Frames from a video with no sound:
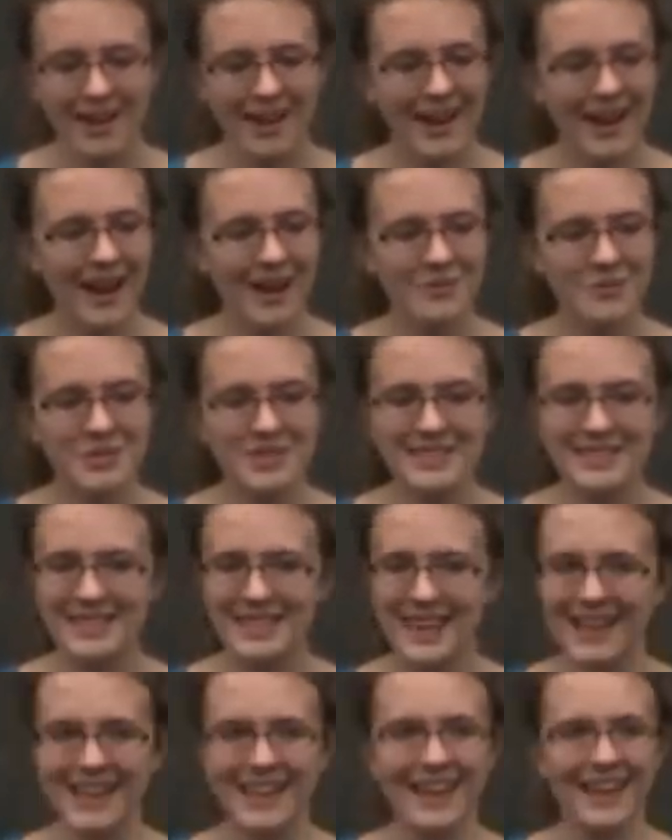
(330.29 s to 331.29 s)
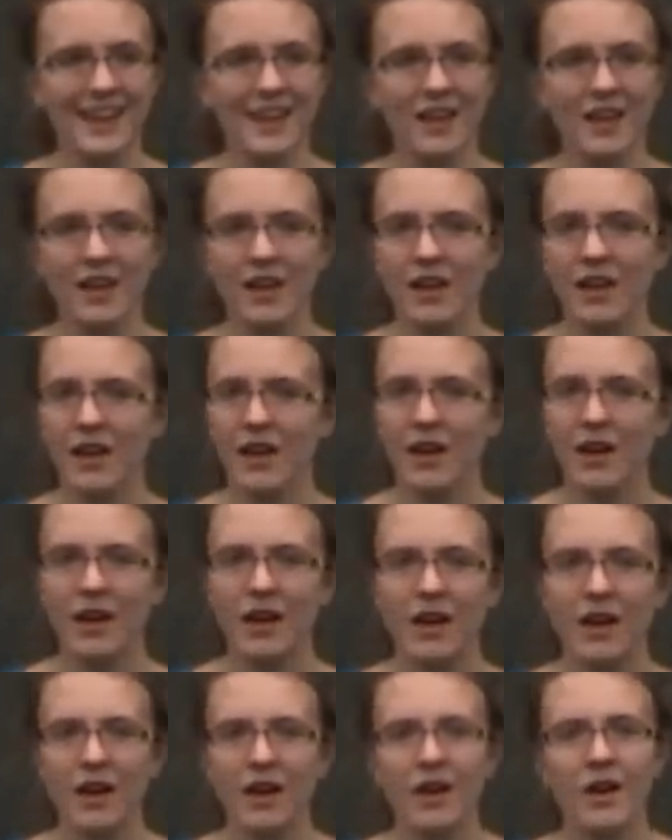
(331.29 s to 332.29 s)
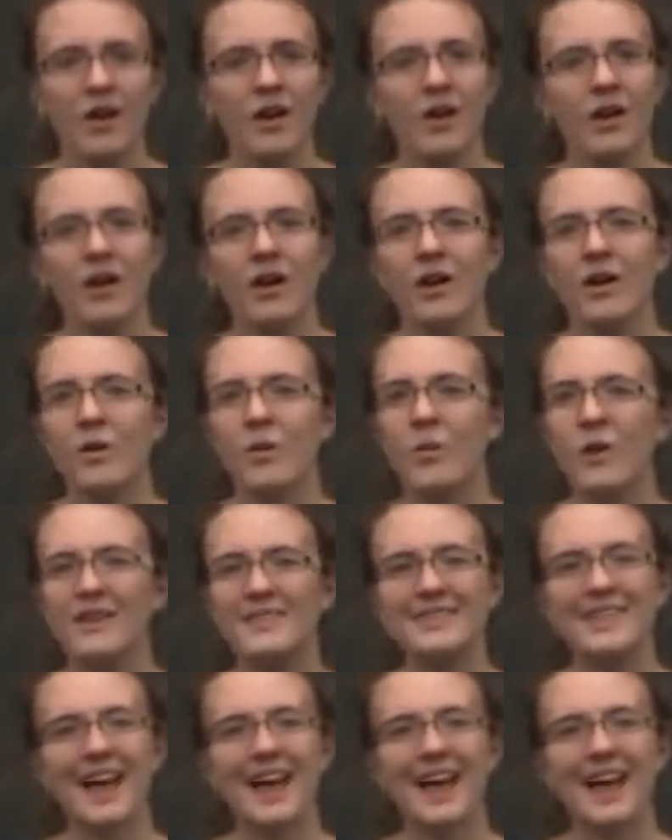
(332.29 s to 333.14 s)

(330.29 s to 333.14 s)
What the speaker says: And I'm just thinking, what